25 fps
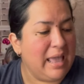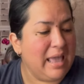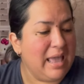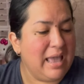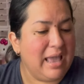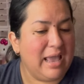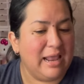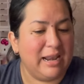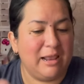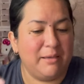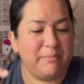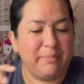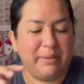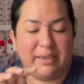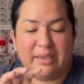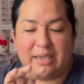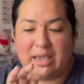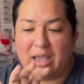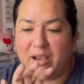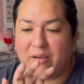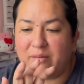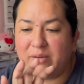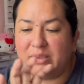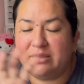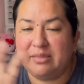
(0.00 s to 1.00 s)
And I've been
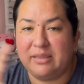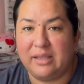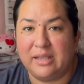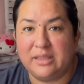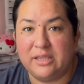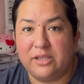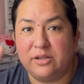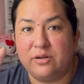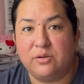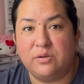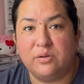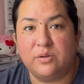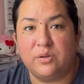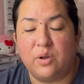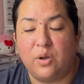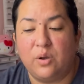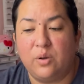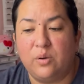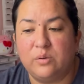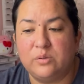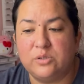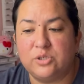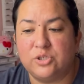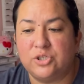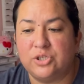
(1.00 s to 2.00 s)
carrying that little
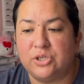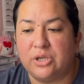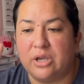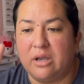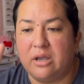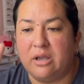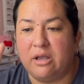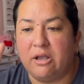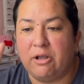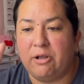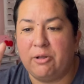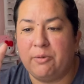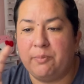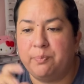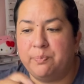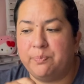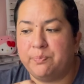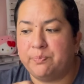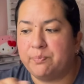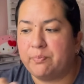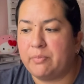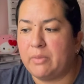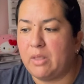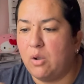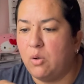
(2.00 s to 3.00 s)
Coach
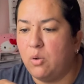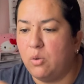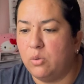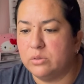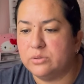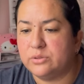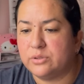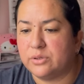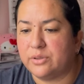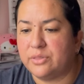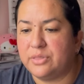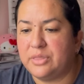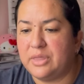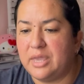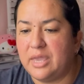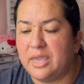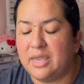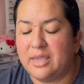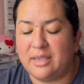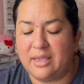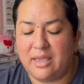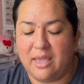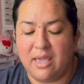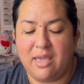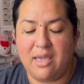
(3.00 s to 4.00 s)
holder
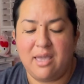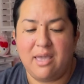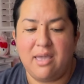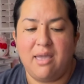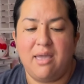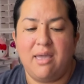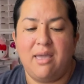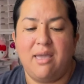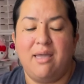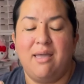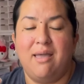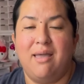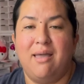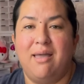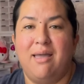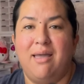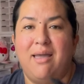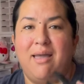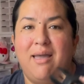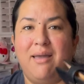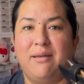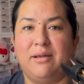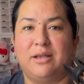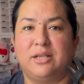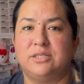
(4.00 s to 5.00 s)
thing.
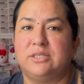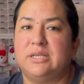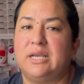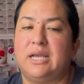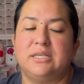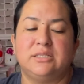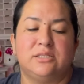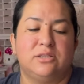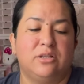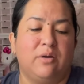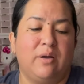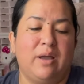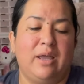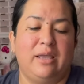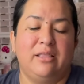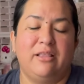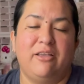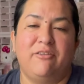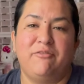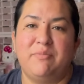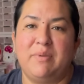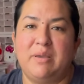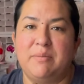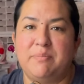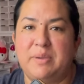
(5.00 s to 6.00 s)
Because you guys know, I
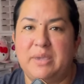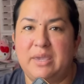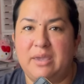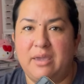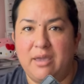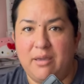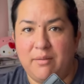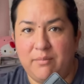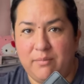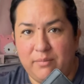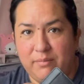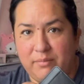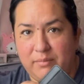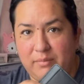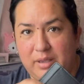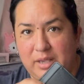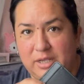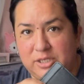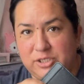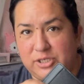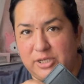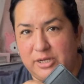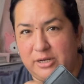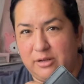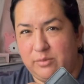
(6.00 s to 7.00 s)
love my PM
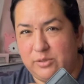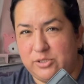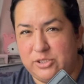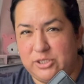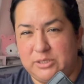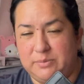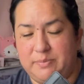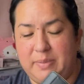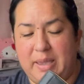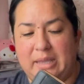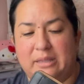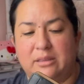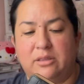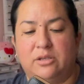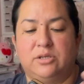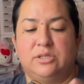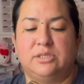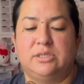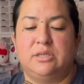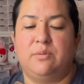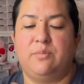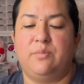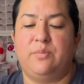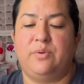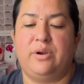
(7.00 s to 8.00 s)
agenda, which is back there
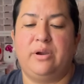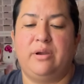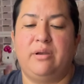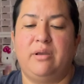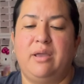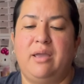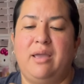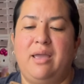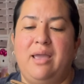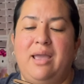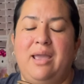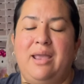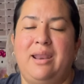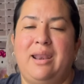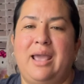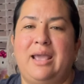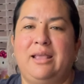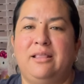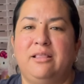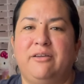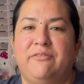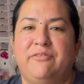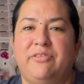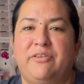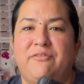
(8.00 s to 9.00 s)
somewhere. And I
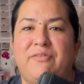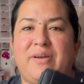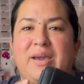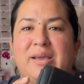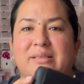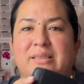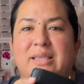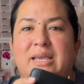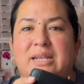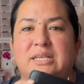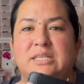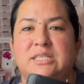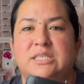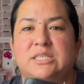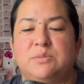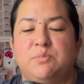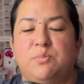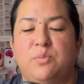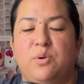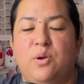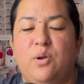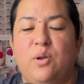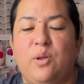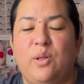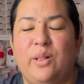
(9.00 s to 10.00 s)
love the fact that it's
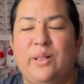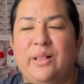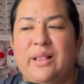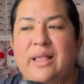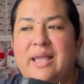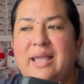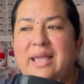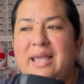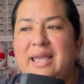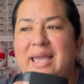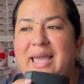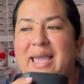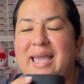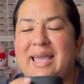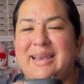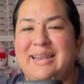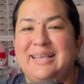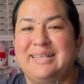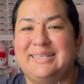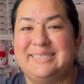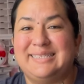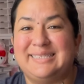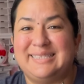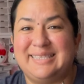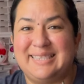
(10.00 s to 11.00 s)
small and
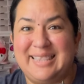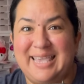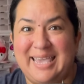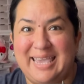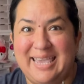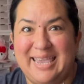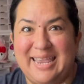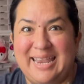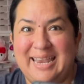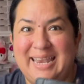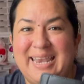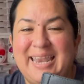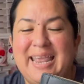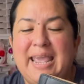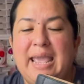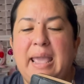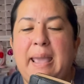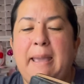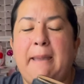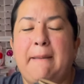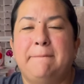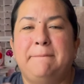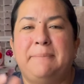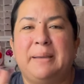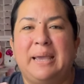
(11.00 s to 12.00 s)
it's thin,
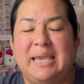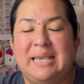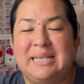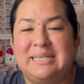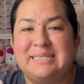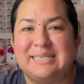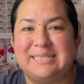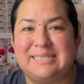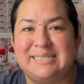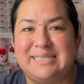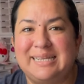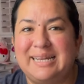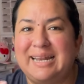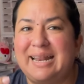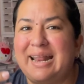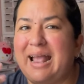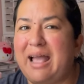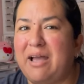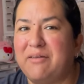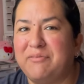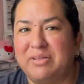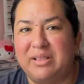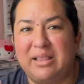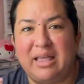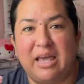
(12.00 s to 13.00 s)
but it just didn't
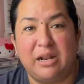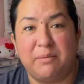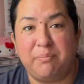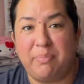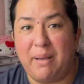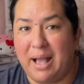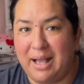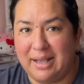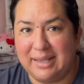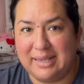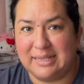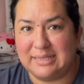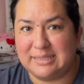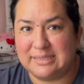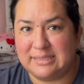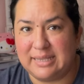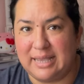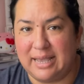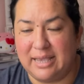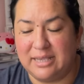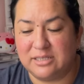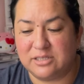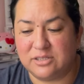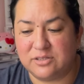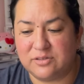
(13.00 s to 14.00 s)
have a lot of pocket
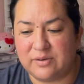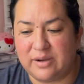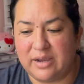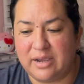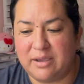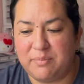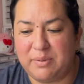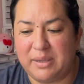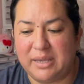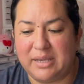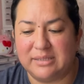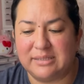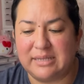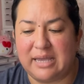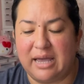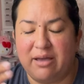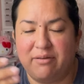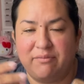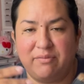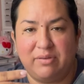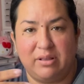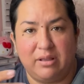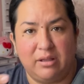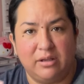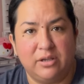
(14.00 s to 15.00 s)
size, right? Because I
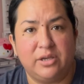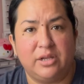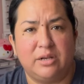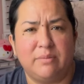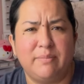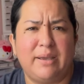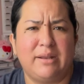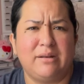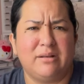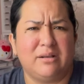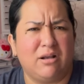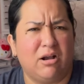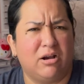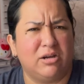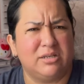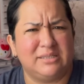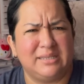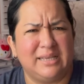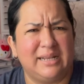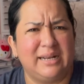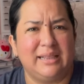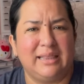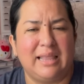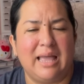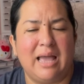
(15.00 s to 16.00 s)
have a good amount of cards,
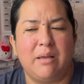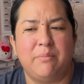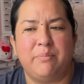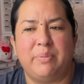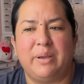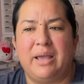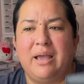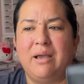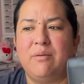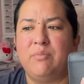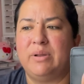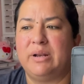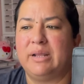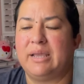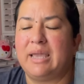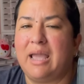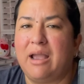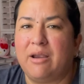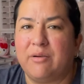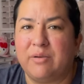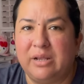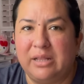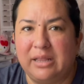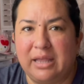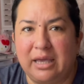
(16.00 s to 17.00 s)
not a lot, but I want to
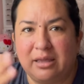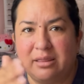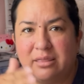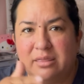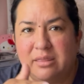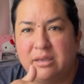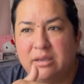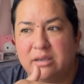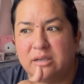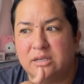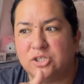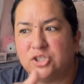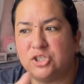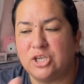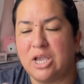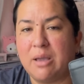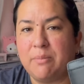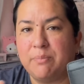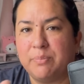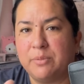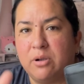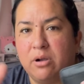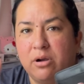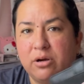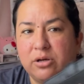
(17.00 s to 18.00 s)
carry like the
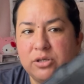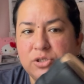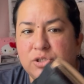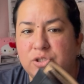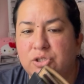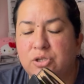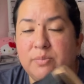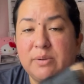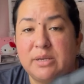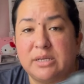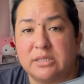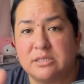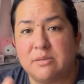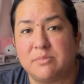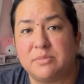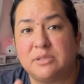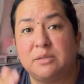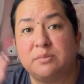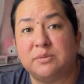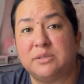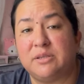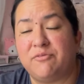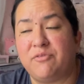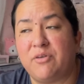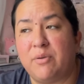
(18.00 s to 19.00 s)
shop cards too, because
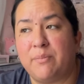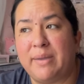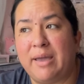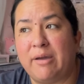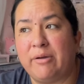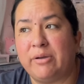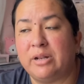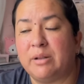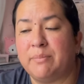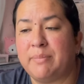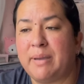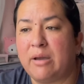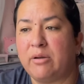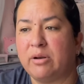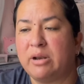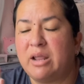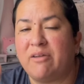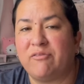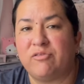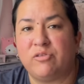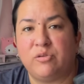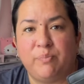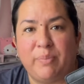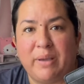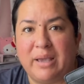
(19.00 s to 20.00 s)
sometimes if I'm out and about and I
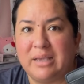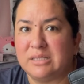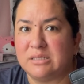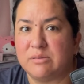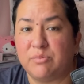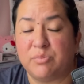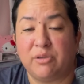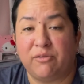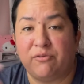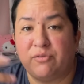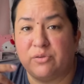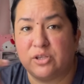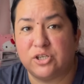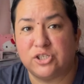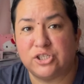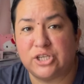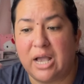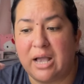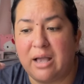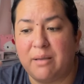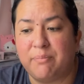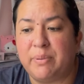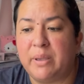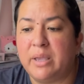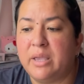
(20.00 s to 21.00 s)
have to buy something for the
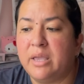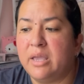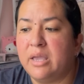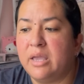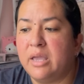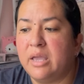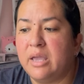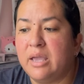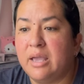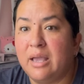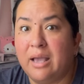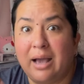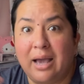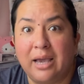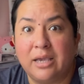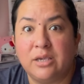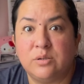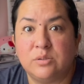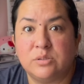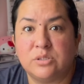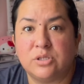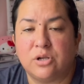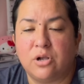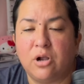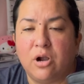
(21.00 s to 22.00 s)
shop, I
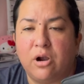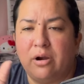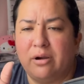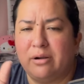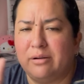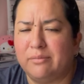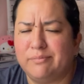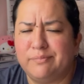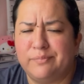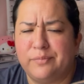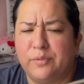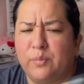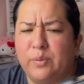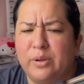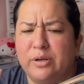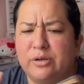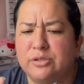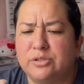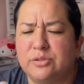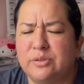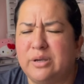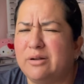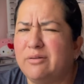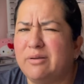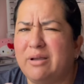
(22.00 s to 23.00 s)
use a card, one or
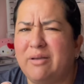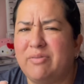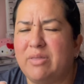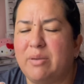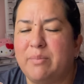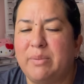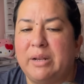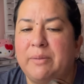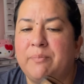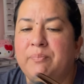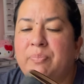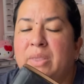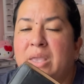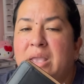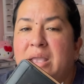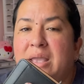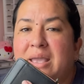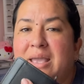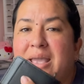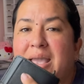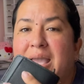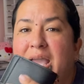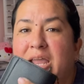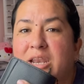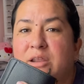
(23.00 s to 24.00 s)
two. I don't have that many.
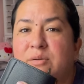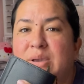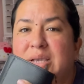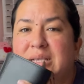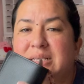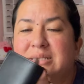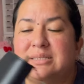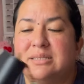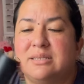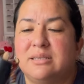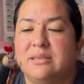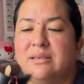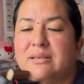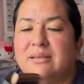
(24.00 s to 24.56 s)
Anyways,